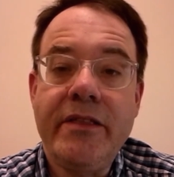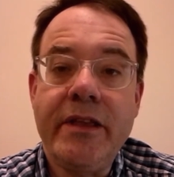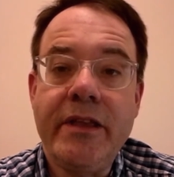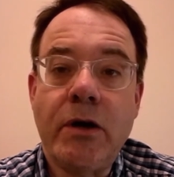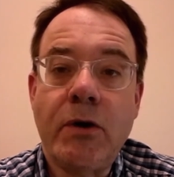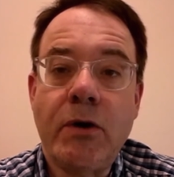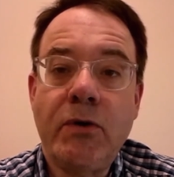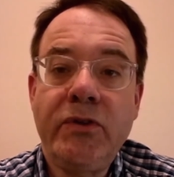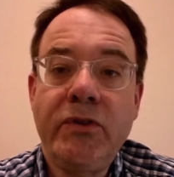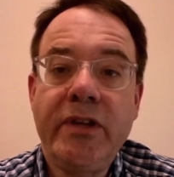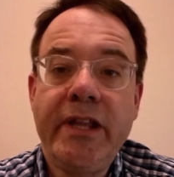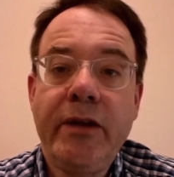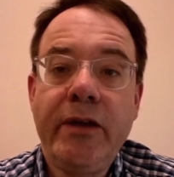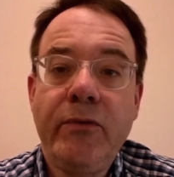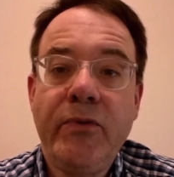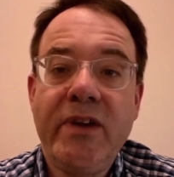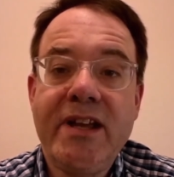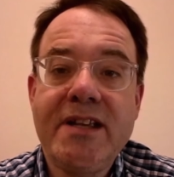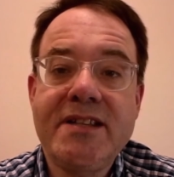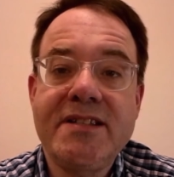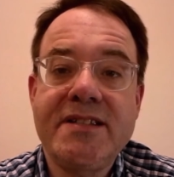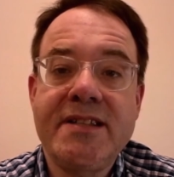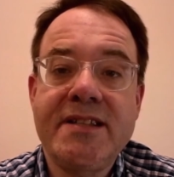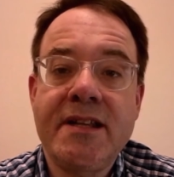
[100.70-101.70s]
The only
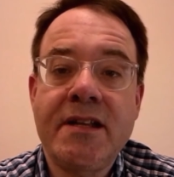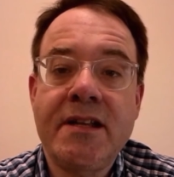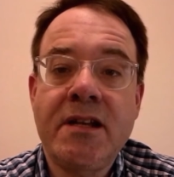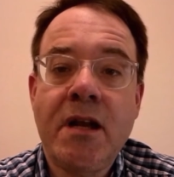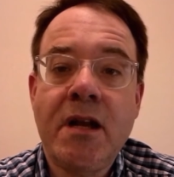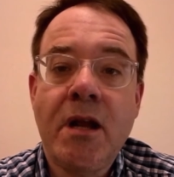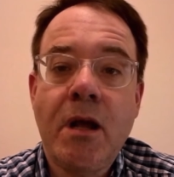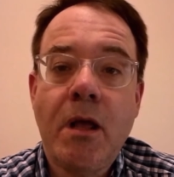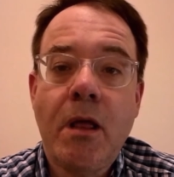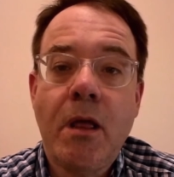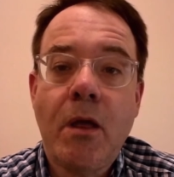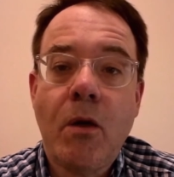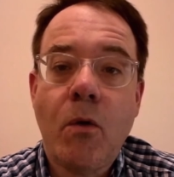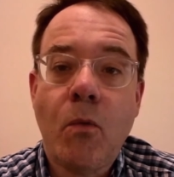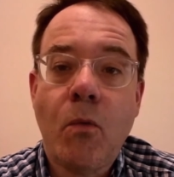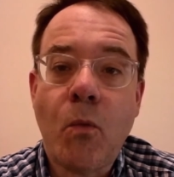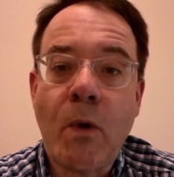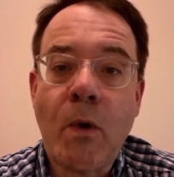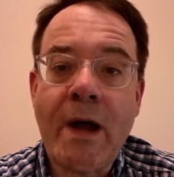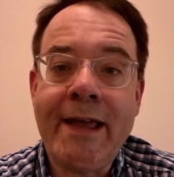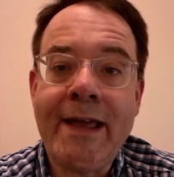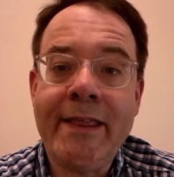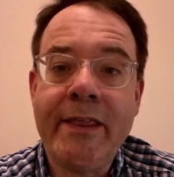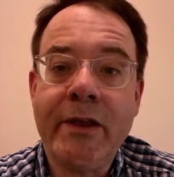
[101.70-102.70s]
reason
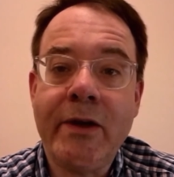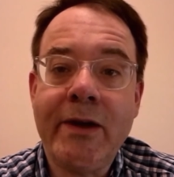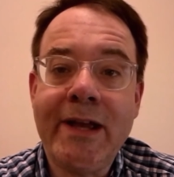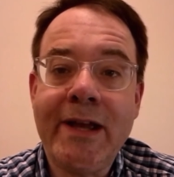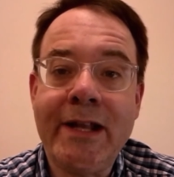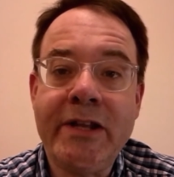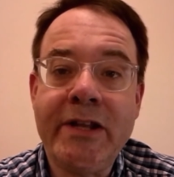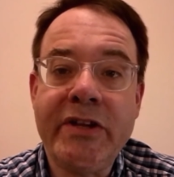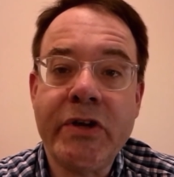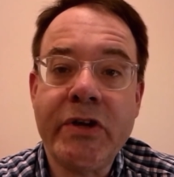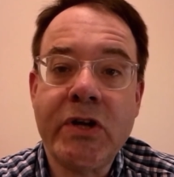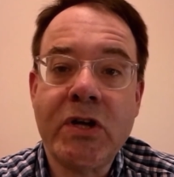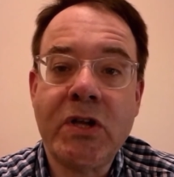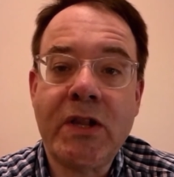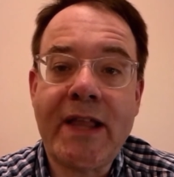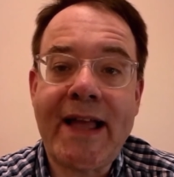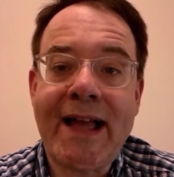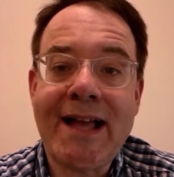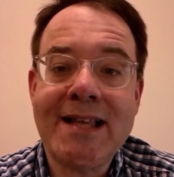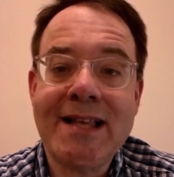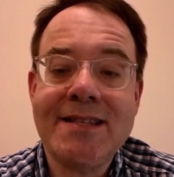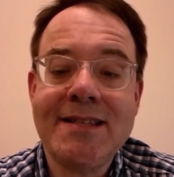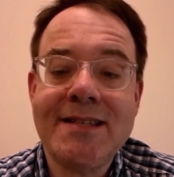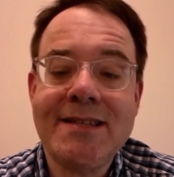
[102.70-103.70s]
why they're in your
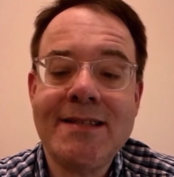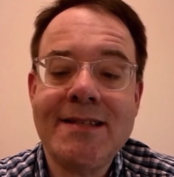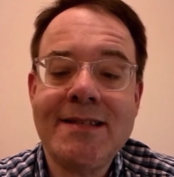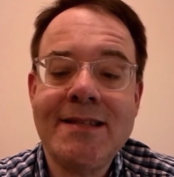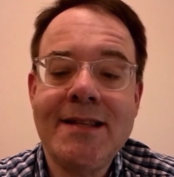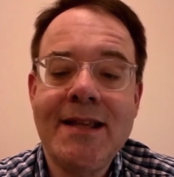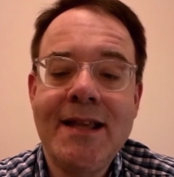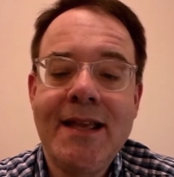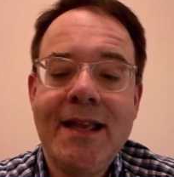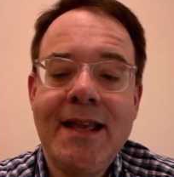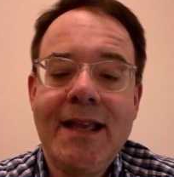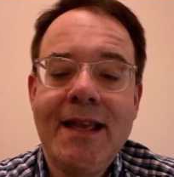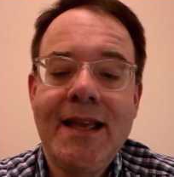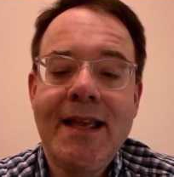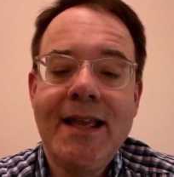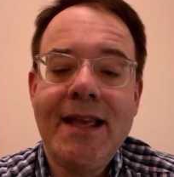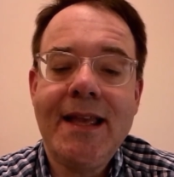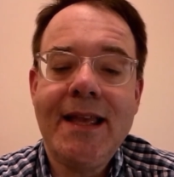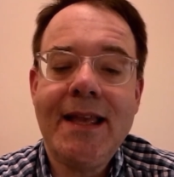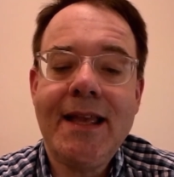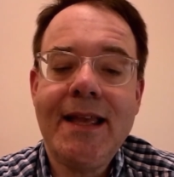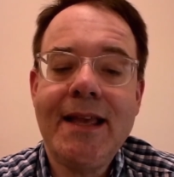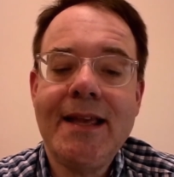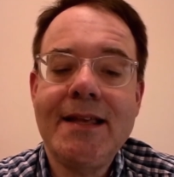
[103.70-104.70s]
class
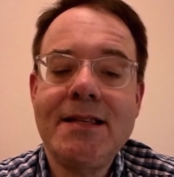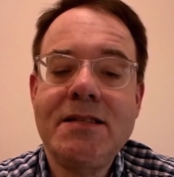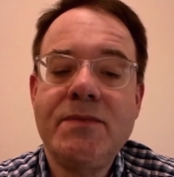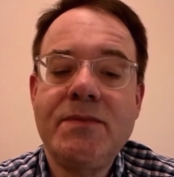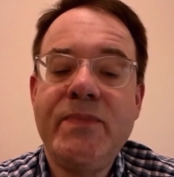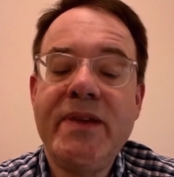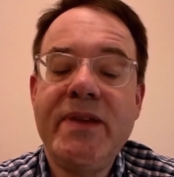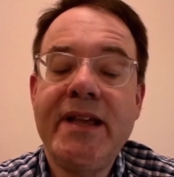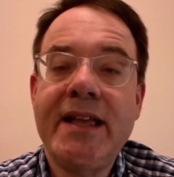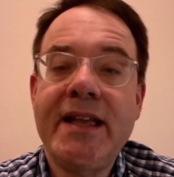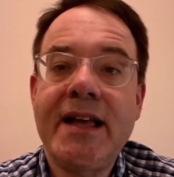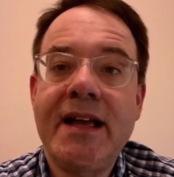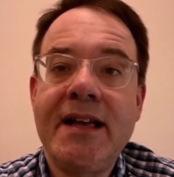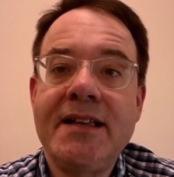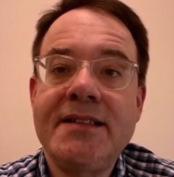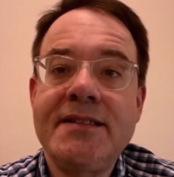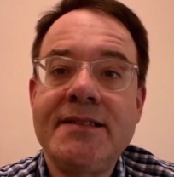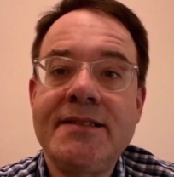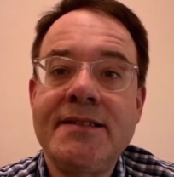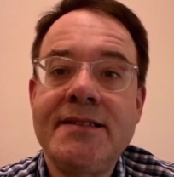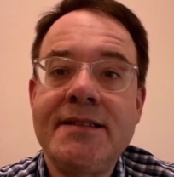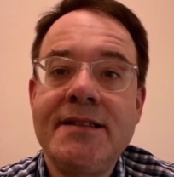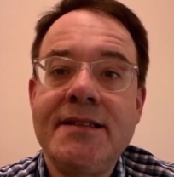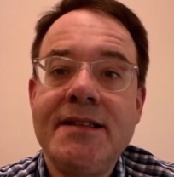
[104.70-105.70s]
is
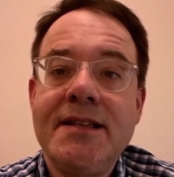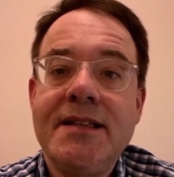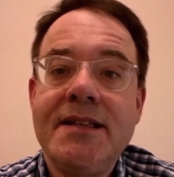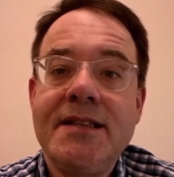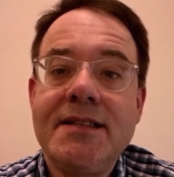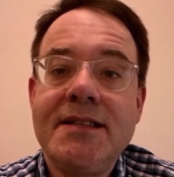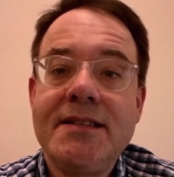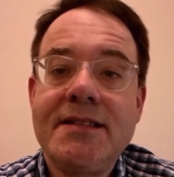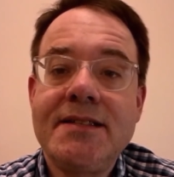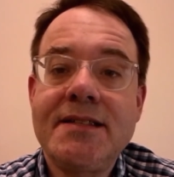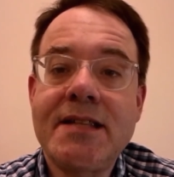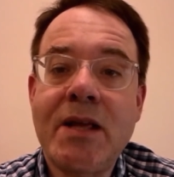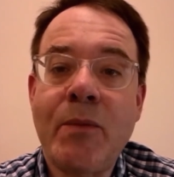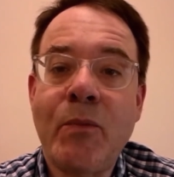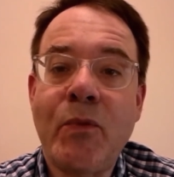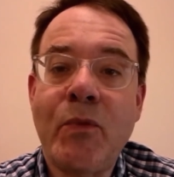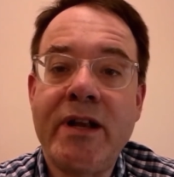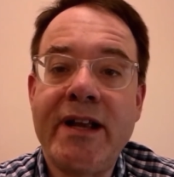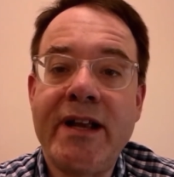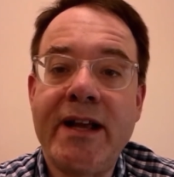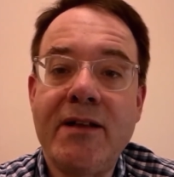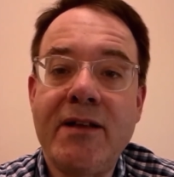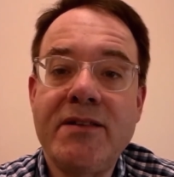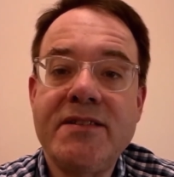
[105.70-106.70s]
because
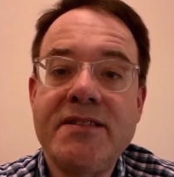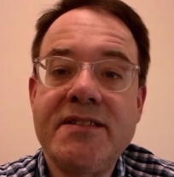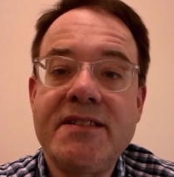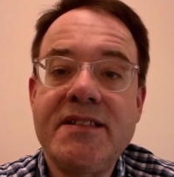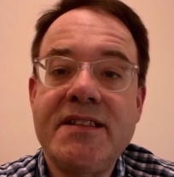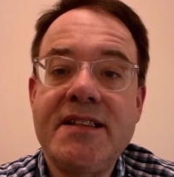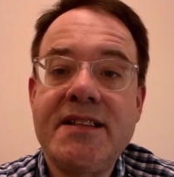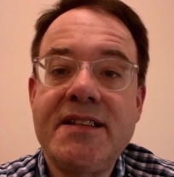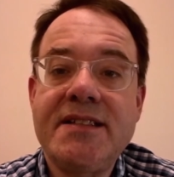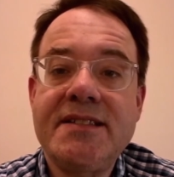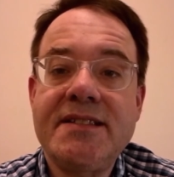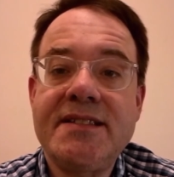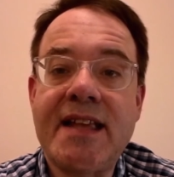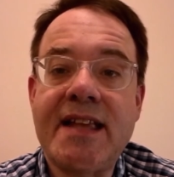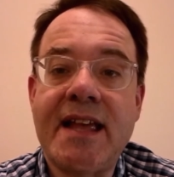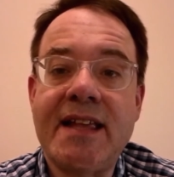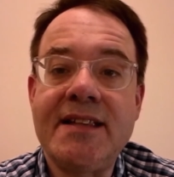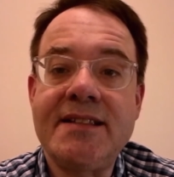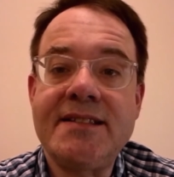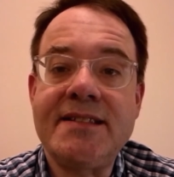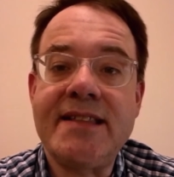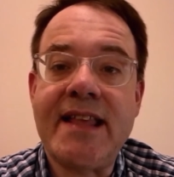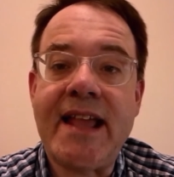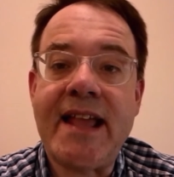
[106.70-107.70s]
someone else
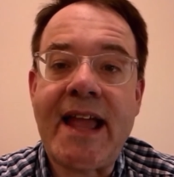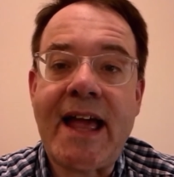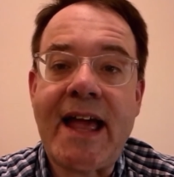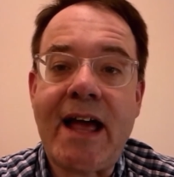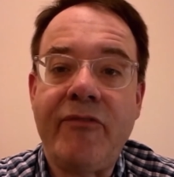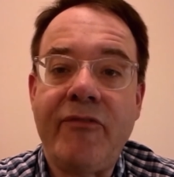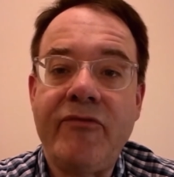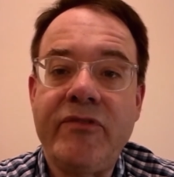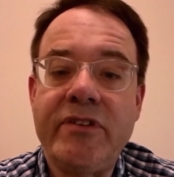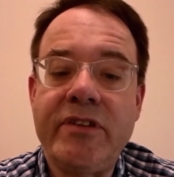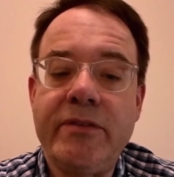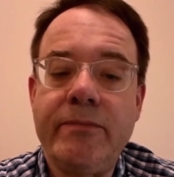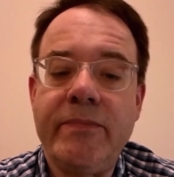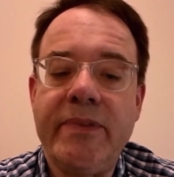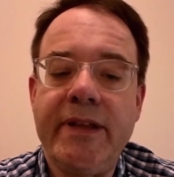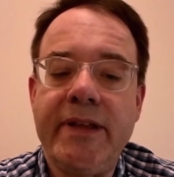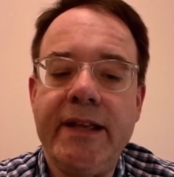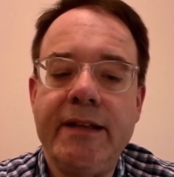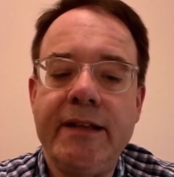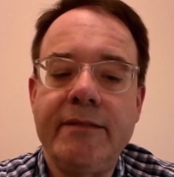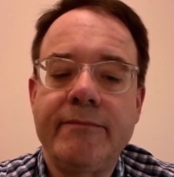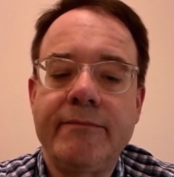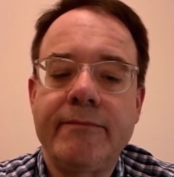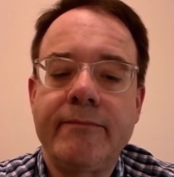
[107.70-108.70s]
says they have to
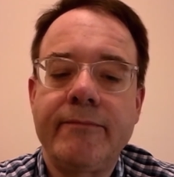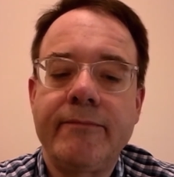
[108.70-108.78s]
be.